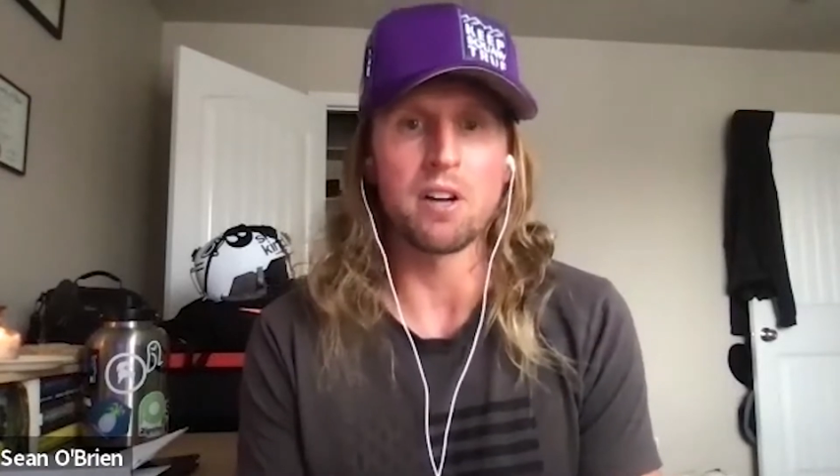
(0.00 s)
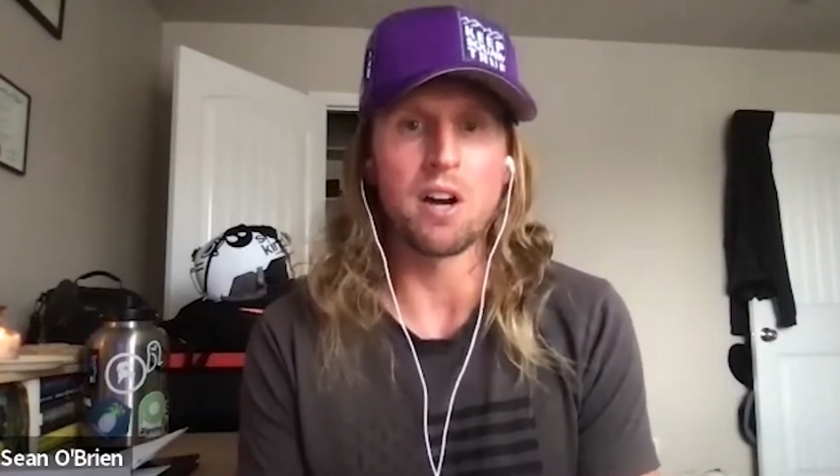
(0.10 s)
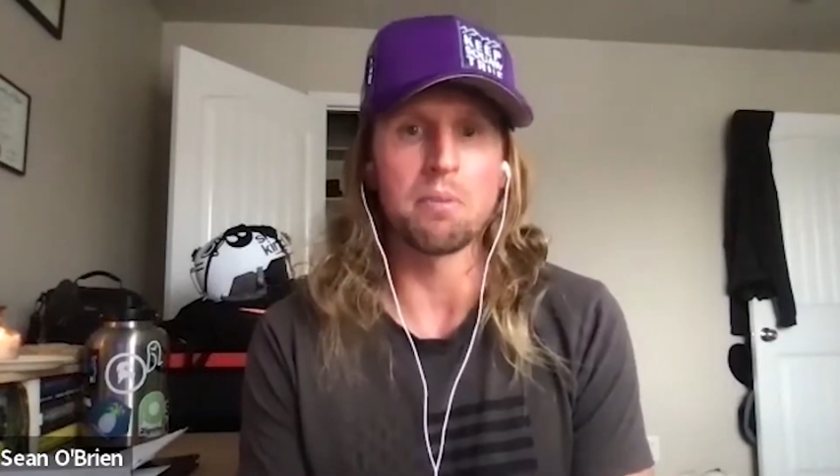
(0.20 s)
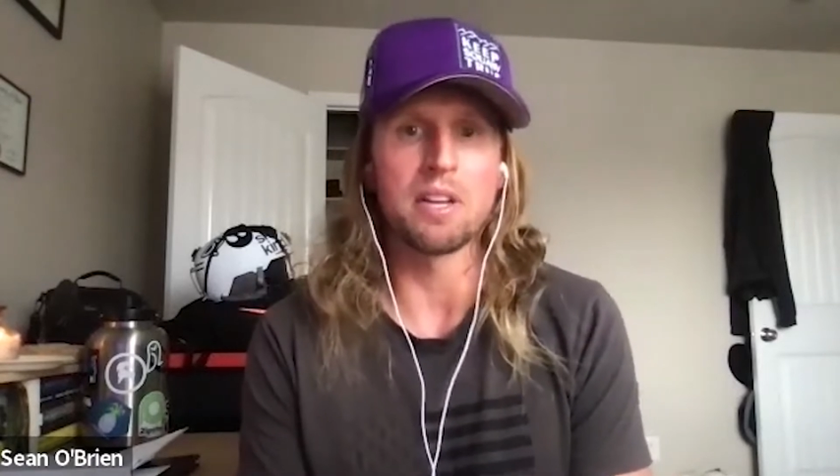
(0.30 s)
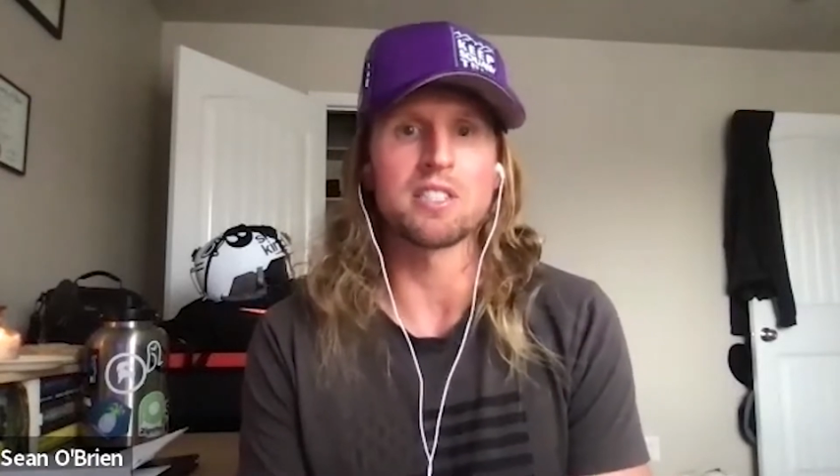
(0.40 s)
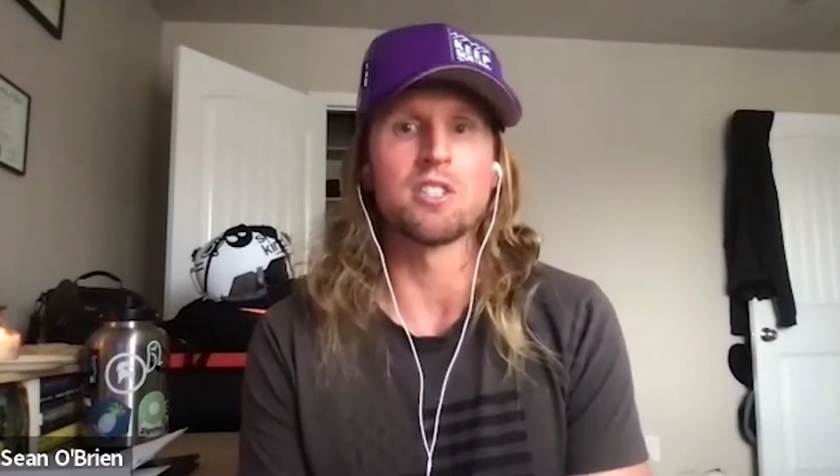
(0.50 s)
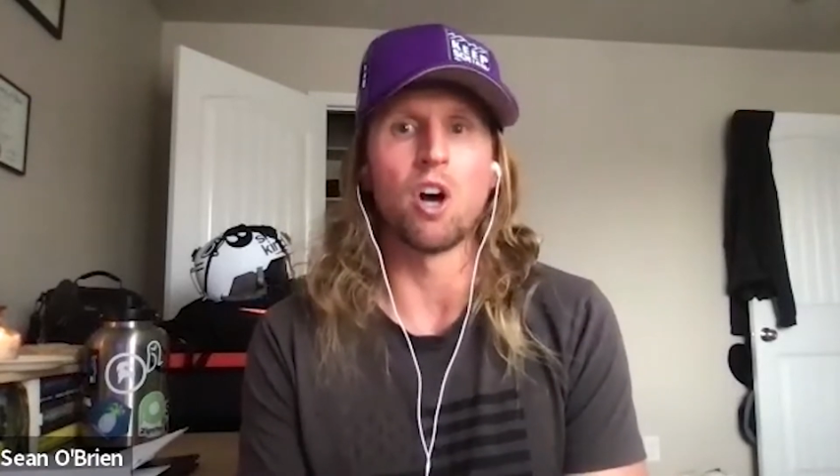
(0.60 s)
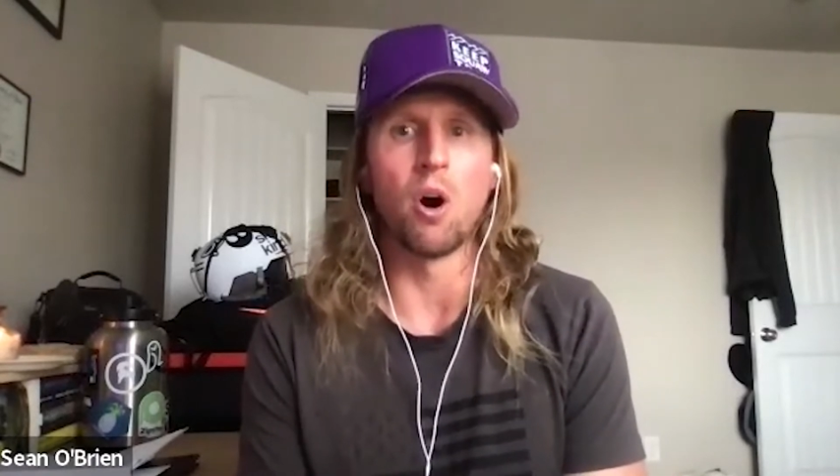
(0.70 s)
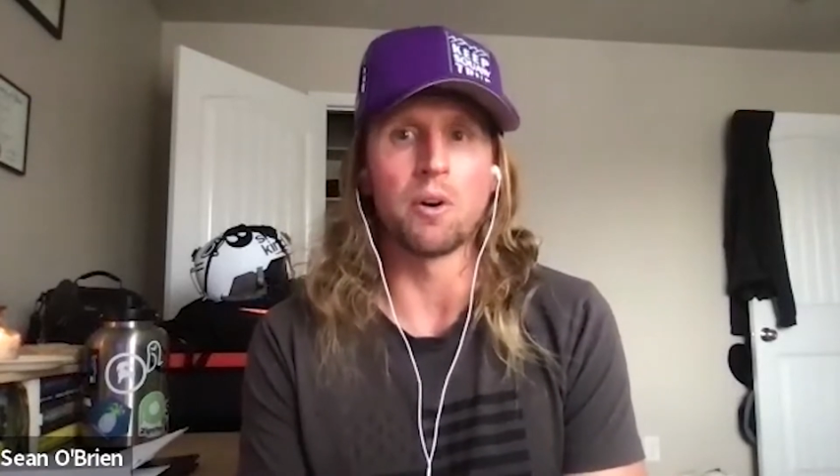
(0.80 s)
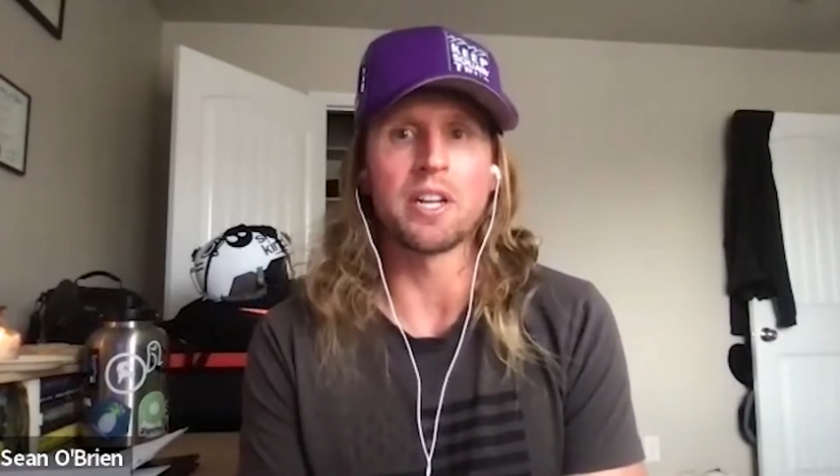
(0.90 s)
complex and
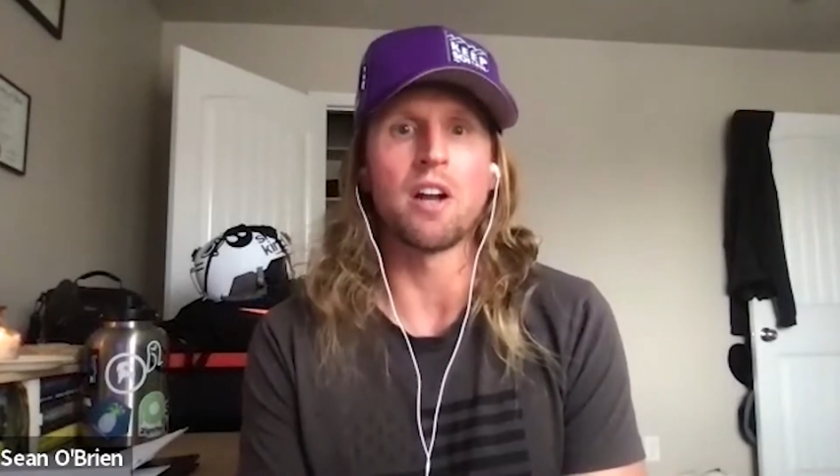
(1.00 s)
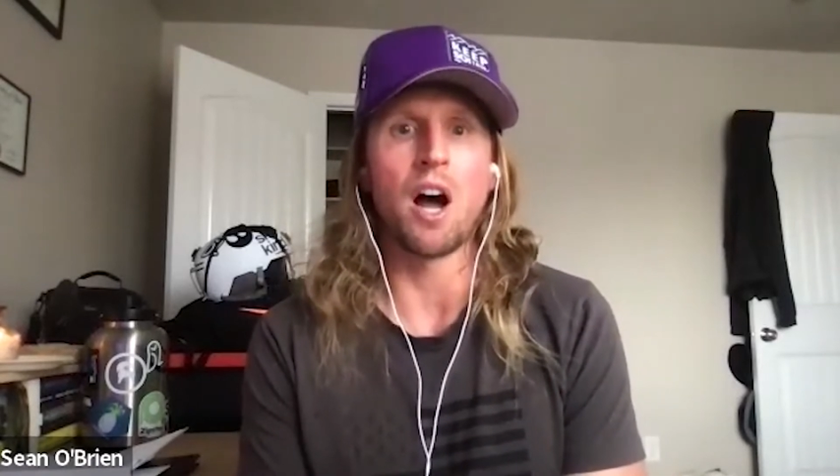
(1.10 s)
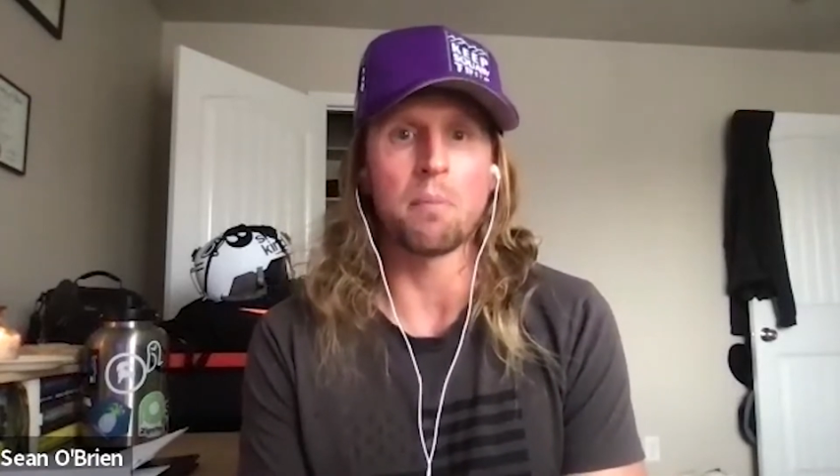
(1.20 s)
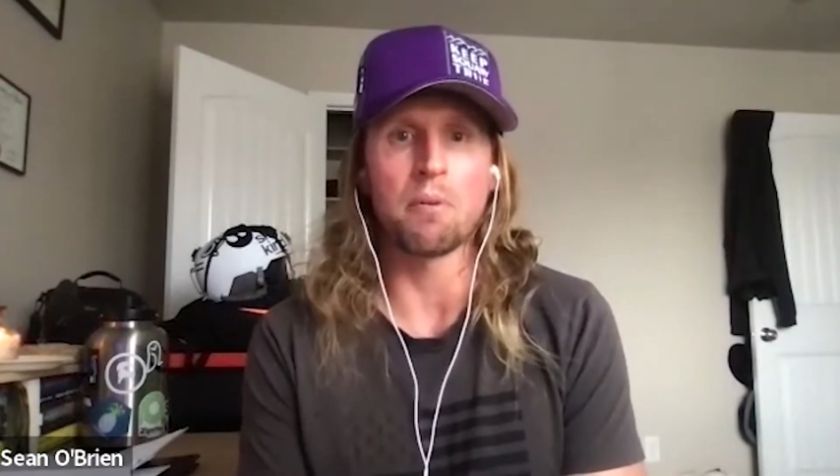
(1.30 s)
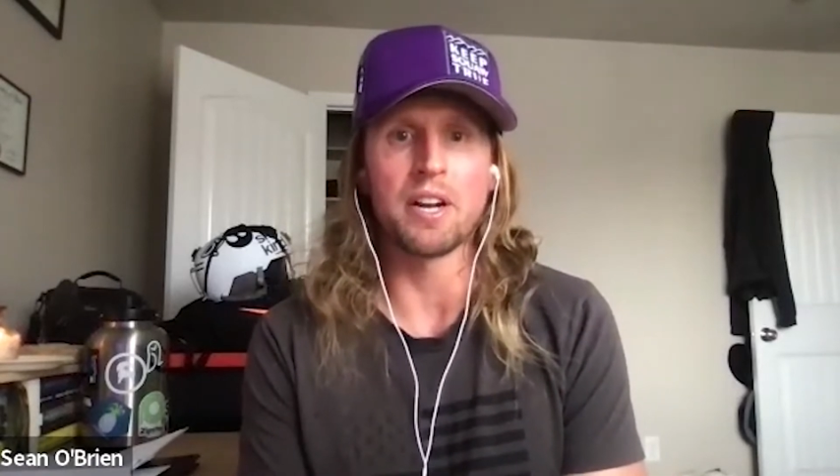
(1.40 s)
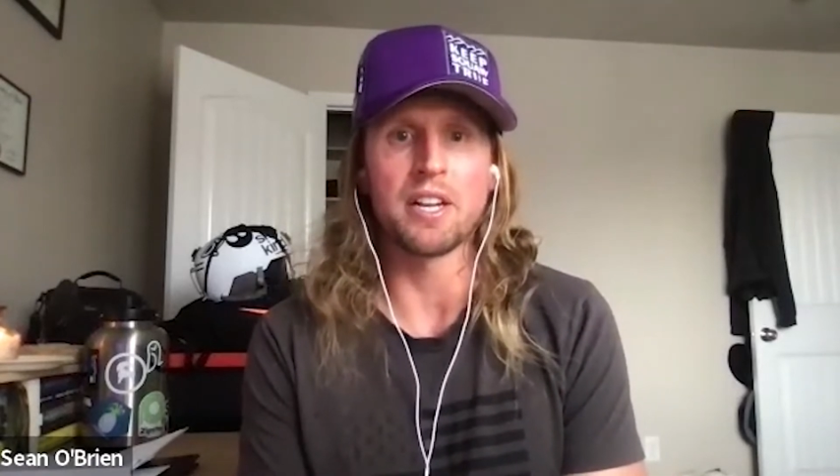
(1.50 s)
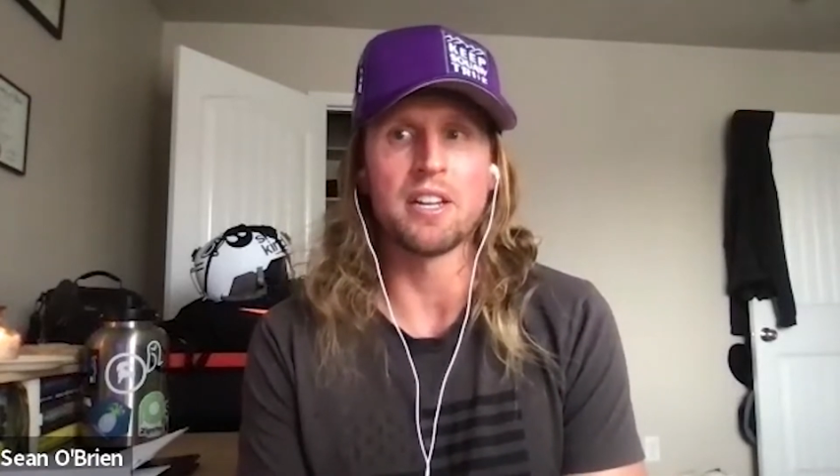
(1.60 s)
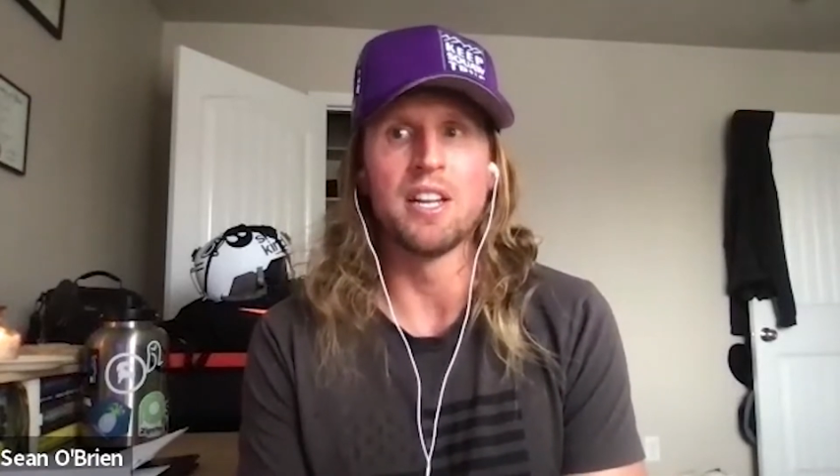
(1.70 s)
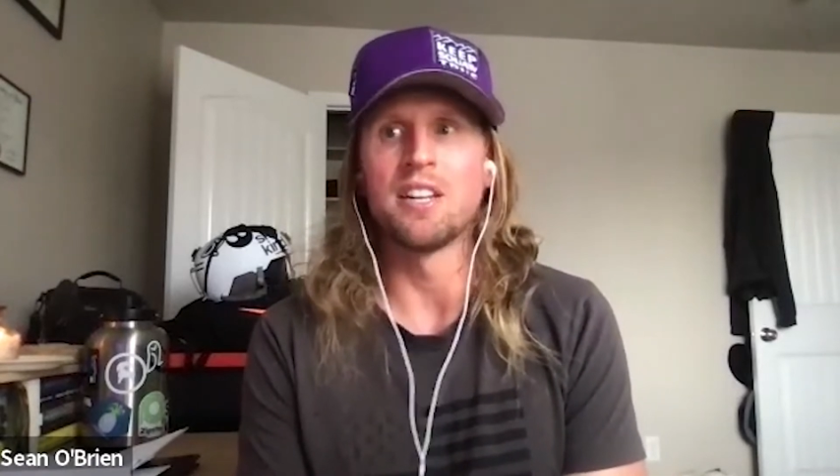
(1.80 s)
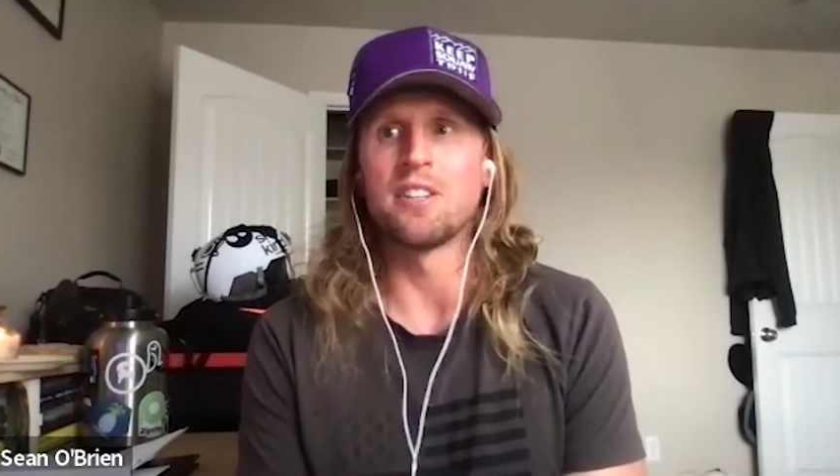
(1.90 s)
own it and operate it,